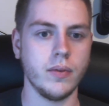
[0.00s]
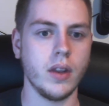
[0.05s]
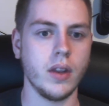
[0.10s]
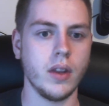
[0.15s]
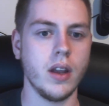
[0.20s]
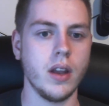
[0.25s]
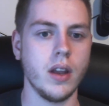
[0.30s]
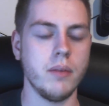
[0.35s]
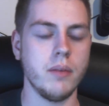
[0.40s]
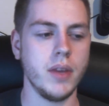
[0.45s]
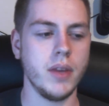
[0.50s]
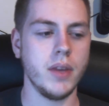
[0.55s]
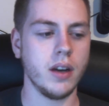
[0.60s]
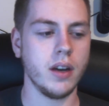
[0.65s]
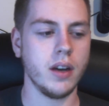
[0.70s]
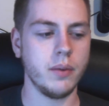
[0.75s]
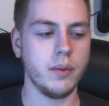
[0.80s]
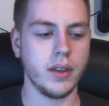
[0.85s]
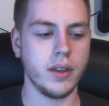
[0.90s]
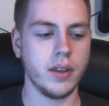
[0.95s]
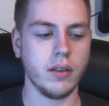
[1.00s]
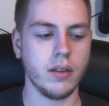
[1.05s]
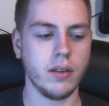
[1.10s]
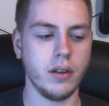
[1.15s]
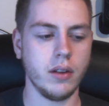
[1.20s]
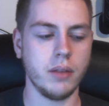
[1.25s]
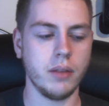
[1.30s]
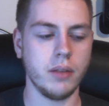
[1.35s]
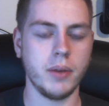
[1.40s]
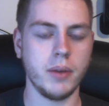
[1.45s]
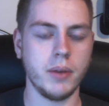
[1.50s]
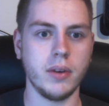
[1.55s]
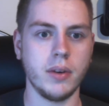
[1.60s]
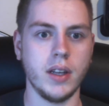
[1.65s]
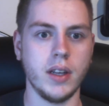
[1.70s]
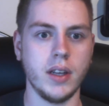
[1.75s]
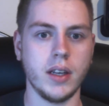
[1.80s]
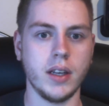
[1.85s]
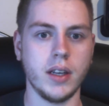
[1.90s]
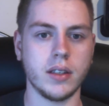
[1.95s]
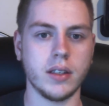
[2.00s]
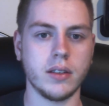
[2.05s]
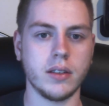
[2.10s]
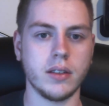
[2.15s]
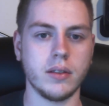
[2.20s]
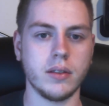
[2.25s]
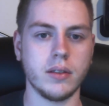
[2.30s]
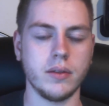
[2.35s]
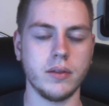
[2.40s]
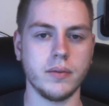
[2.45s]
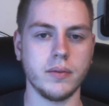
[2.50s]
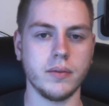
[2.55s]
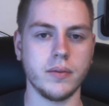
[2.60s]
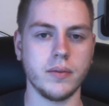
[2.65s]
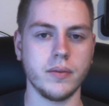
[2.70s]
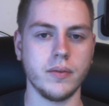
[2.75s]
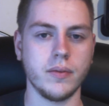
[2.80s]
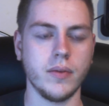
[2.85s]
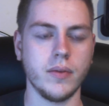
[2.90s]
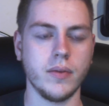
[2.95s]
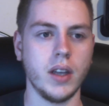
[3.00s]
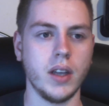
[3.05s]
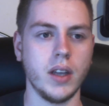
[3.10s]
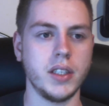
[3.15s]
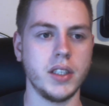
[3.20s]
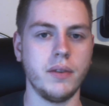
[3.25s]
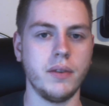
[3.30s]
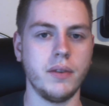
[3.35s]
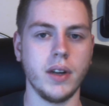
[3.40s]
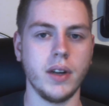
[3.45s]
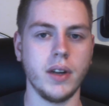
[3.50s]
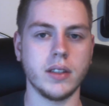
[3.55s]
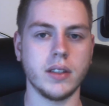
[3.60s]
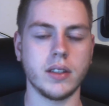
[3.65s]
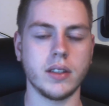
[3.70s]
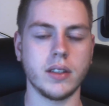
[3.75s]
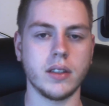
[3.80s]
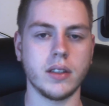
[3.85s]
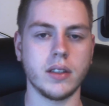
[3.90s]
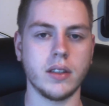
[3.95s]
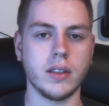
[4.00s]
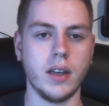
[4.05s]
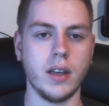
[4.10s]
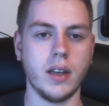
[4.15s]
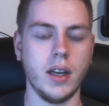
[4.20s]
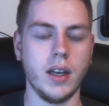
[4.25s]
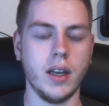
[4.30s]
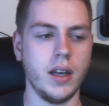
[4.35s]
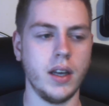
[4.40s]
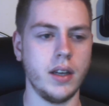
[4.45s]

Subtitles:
make up with all the people that she felt had,